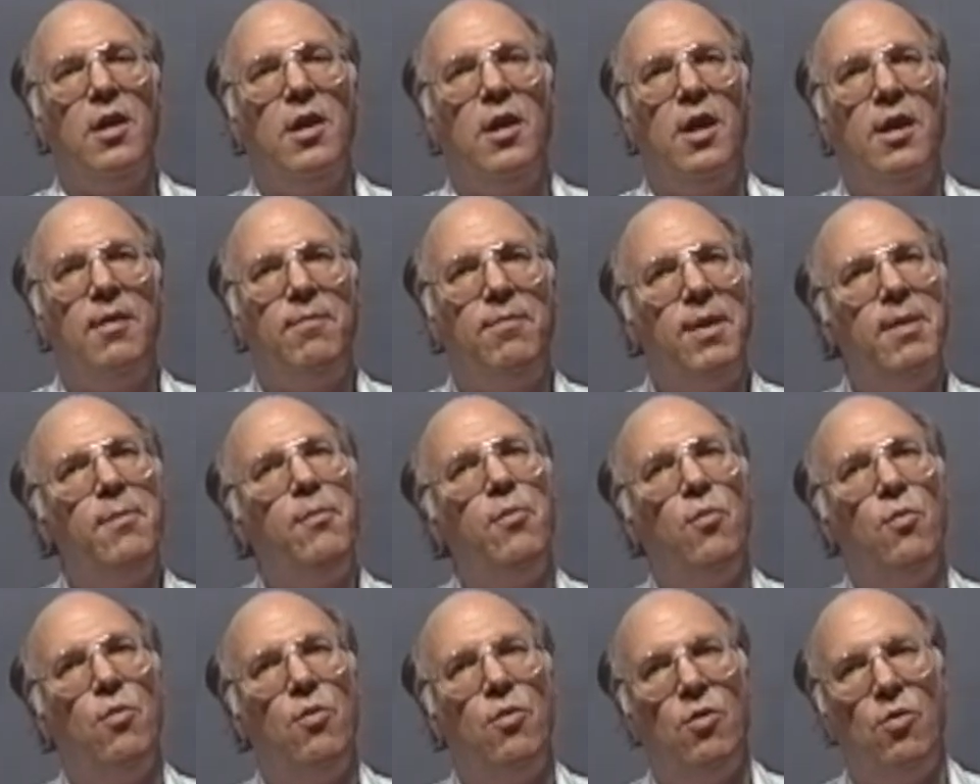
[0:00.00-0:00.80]
And
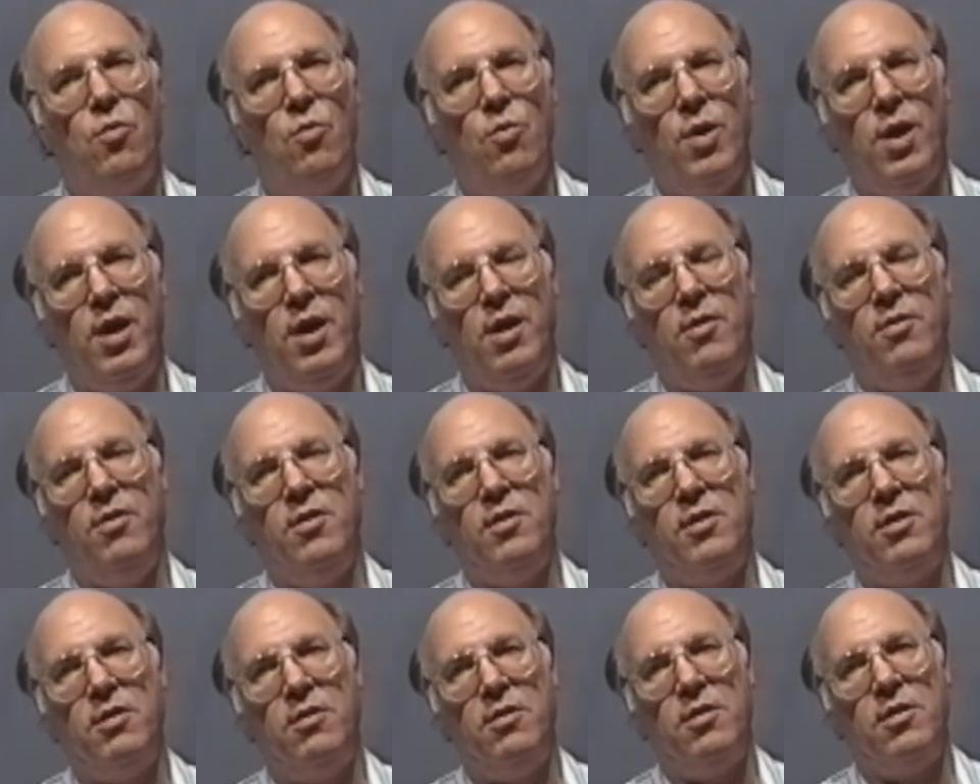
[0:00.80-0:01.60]
people were aware
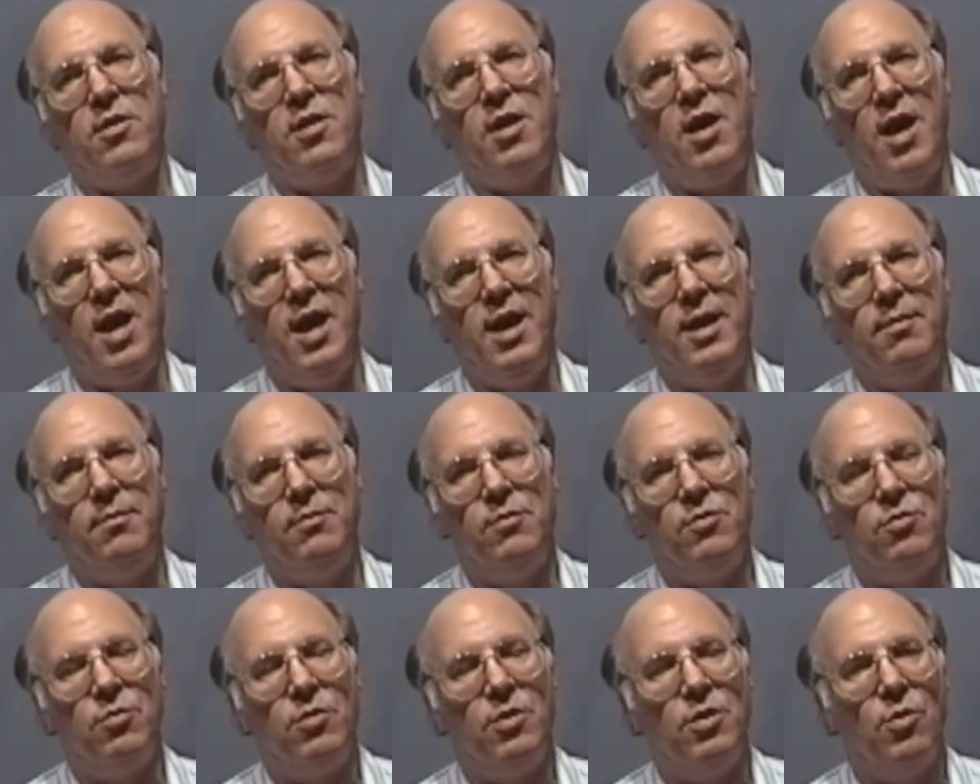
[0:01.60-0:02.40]
that there are
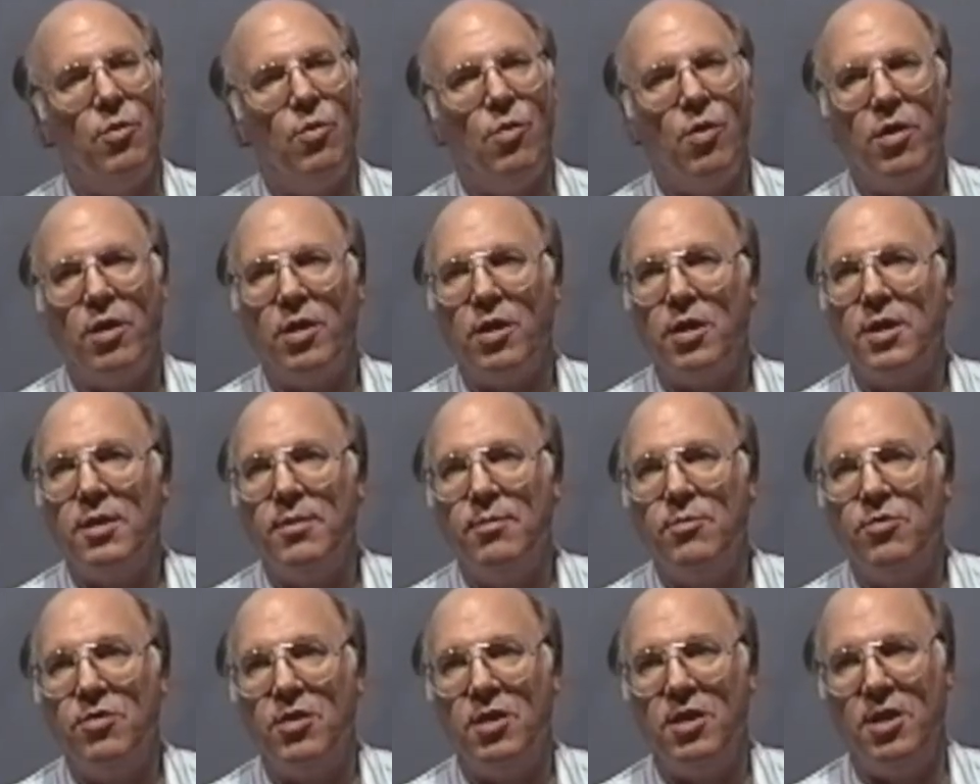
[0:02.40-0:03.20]
times when the water
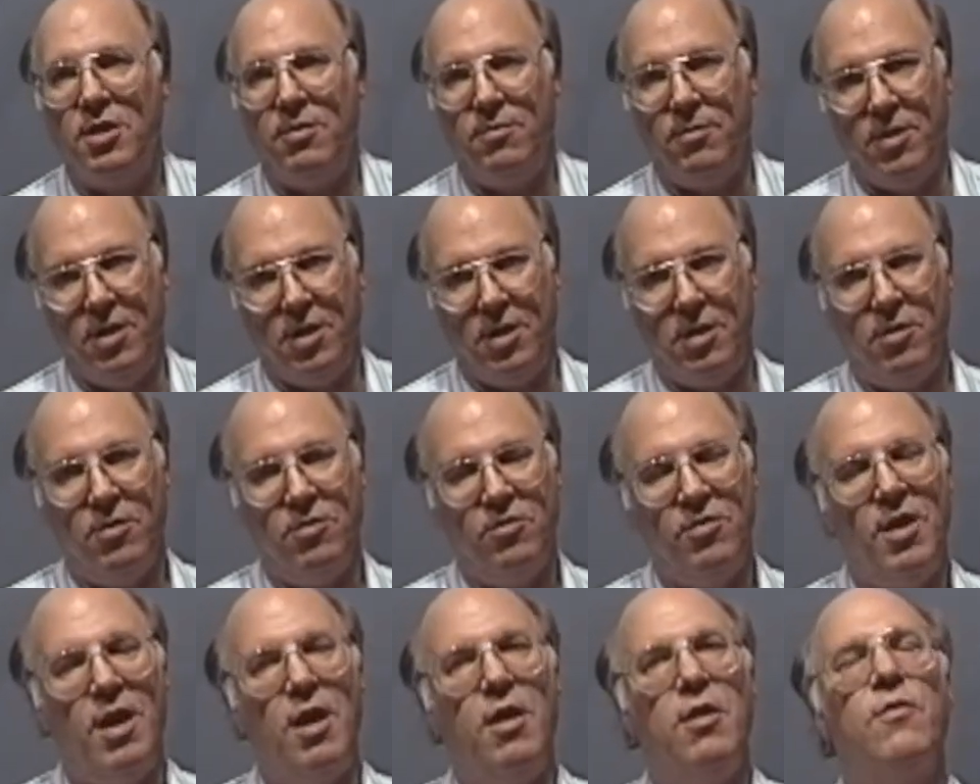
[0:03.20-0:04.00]
comes in and when it
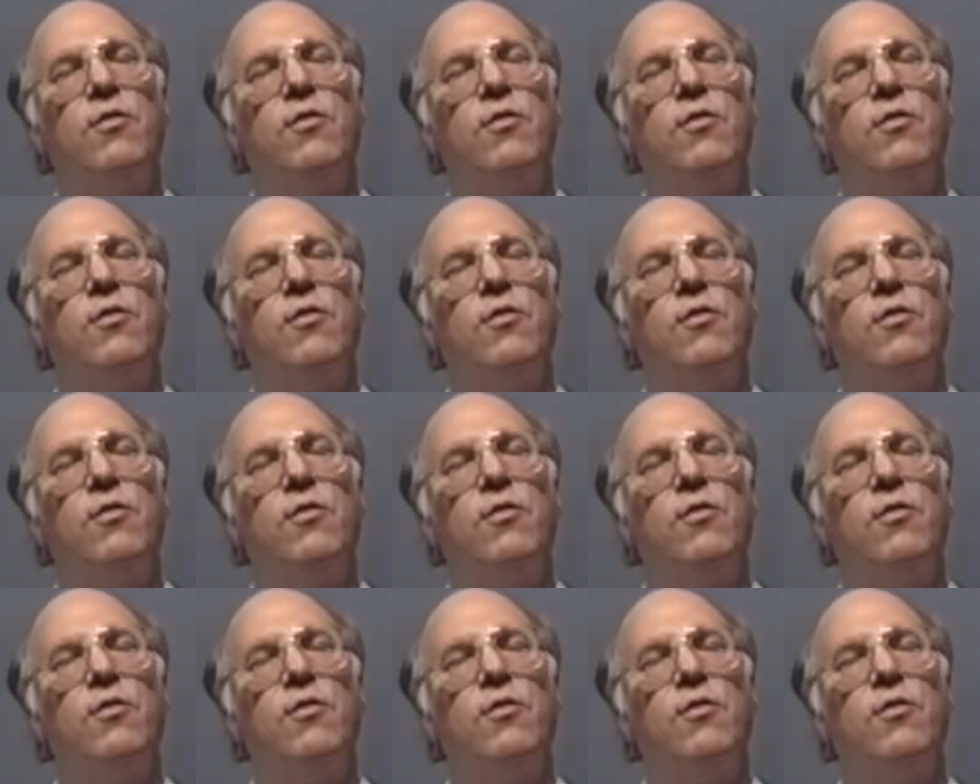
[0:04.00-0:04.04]
goes out.